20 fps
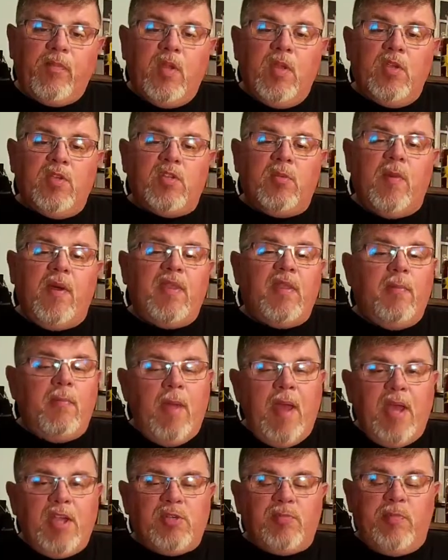So by the
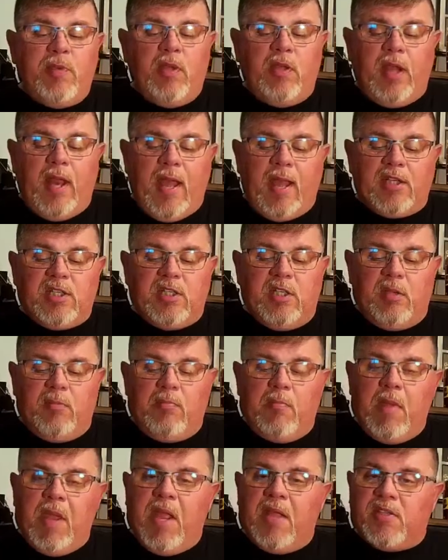mash bill, it actually
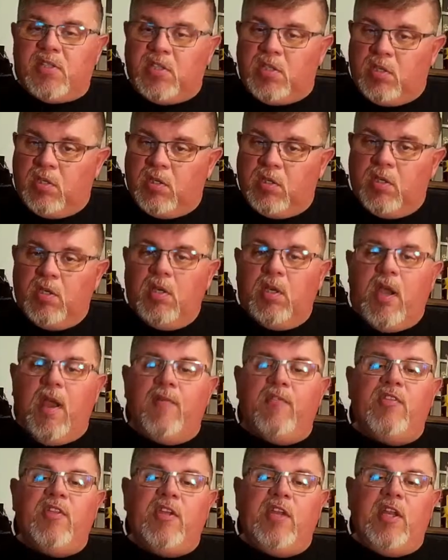meets
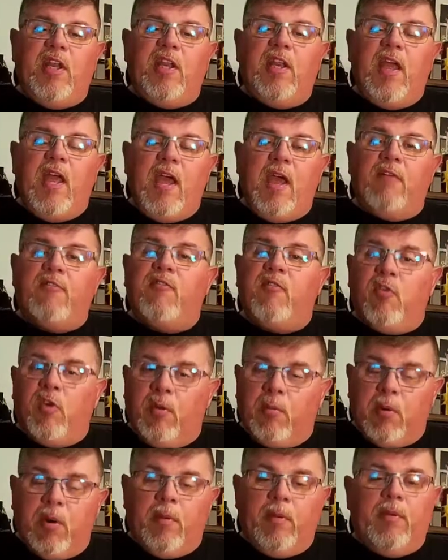everything you need to have for a
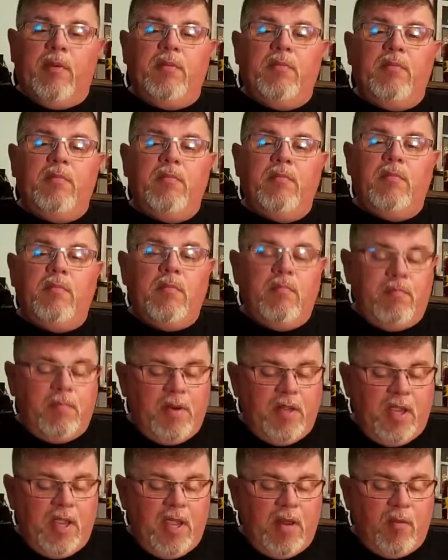bourbon. But
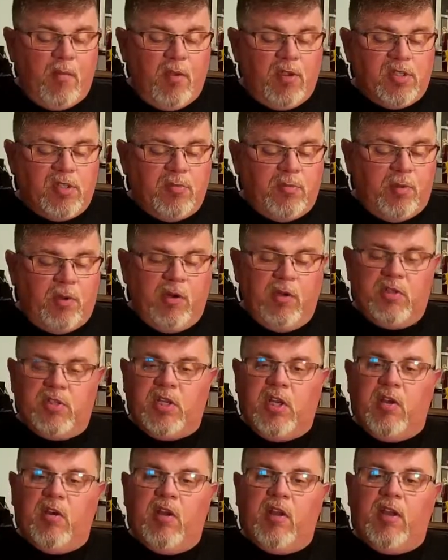again, it wasn't produced
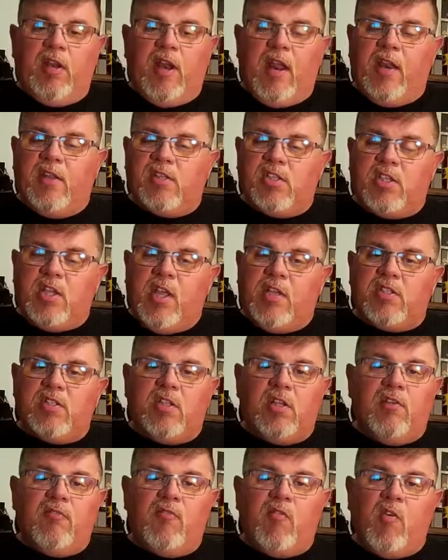here in the United States,
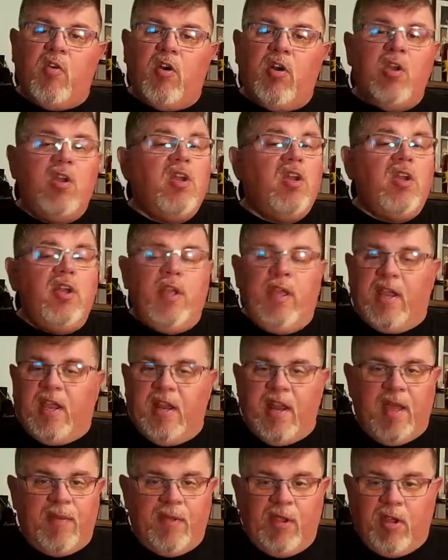therefore it
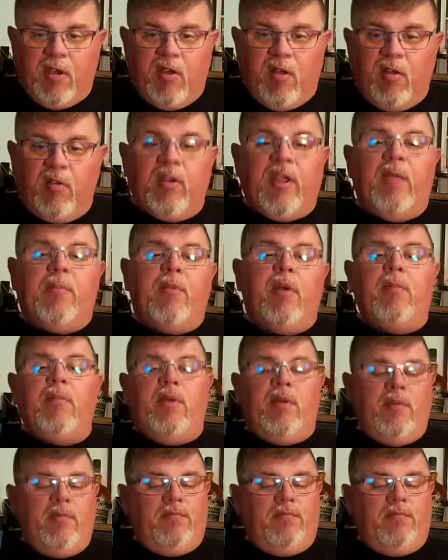cannot be called a bourbon.